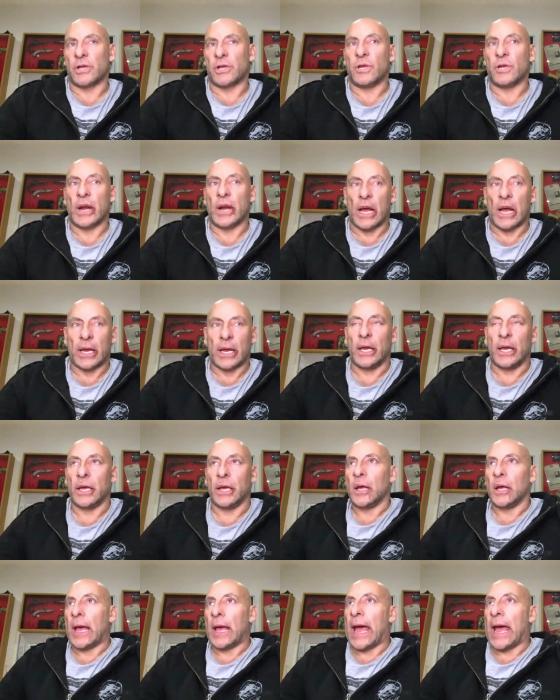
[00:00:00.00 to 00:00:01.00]
so
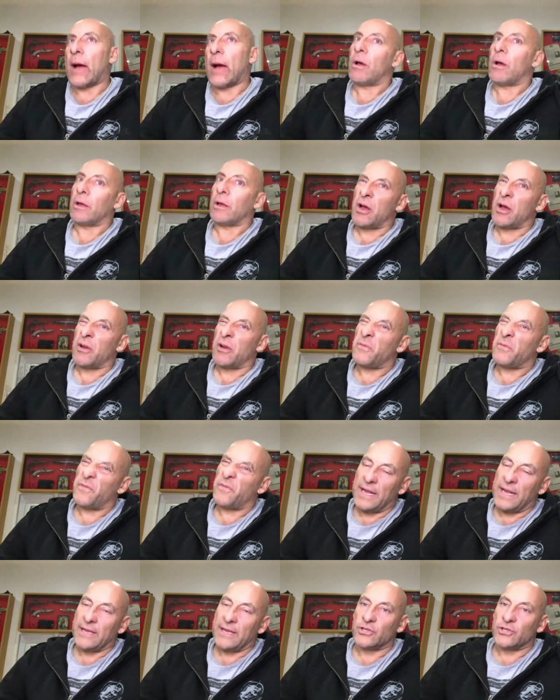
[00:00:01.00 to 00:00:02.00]
lucky how I kind of
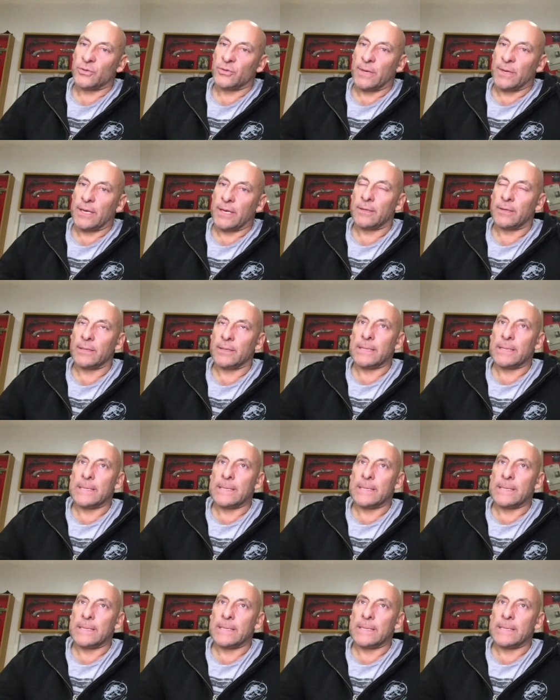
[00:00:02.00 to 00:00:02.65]
fell into it.